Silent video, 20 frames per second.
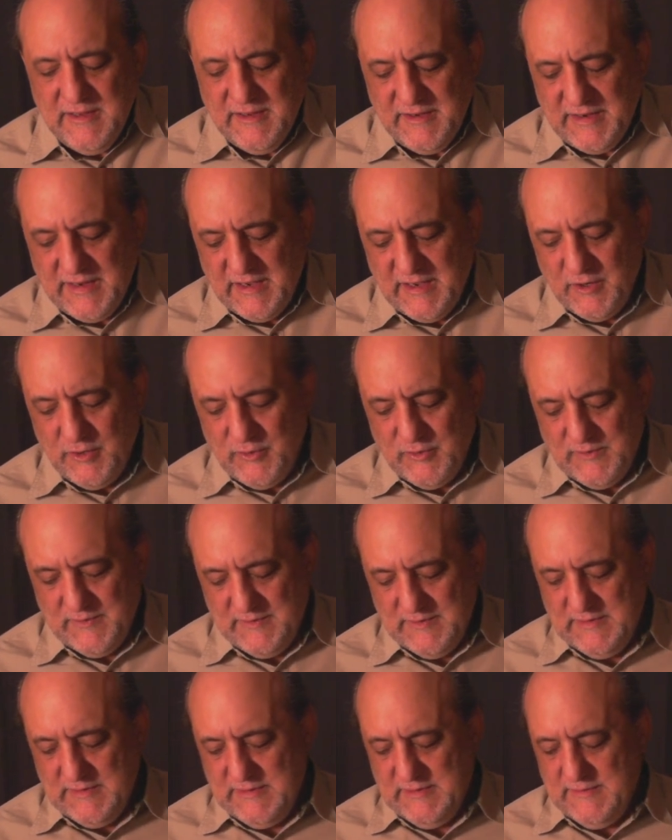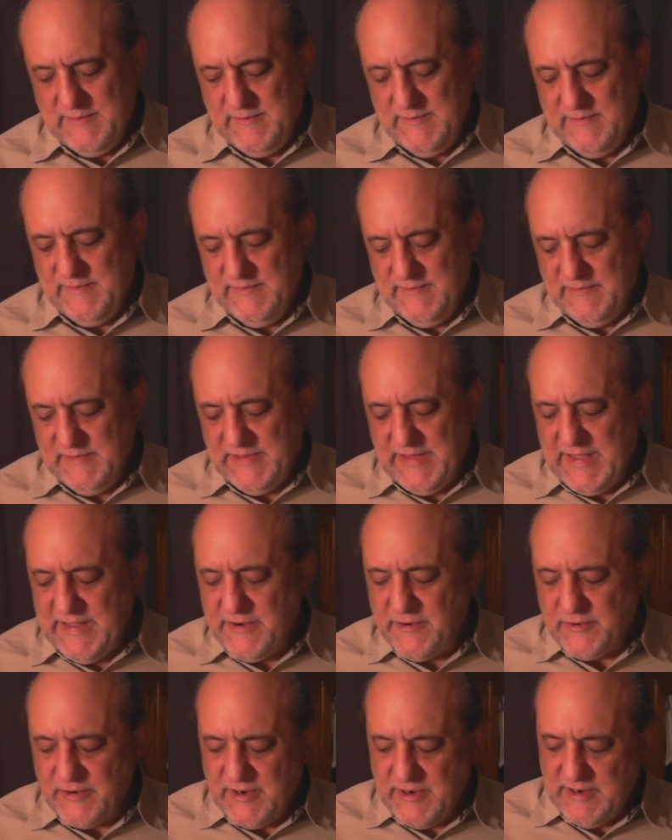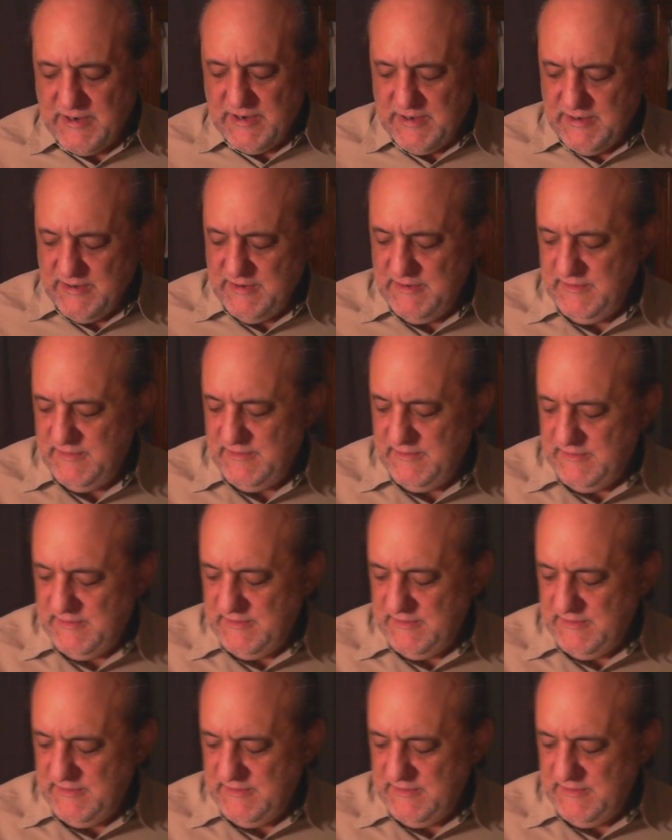Now, later on,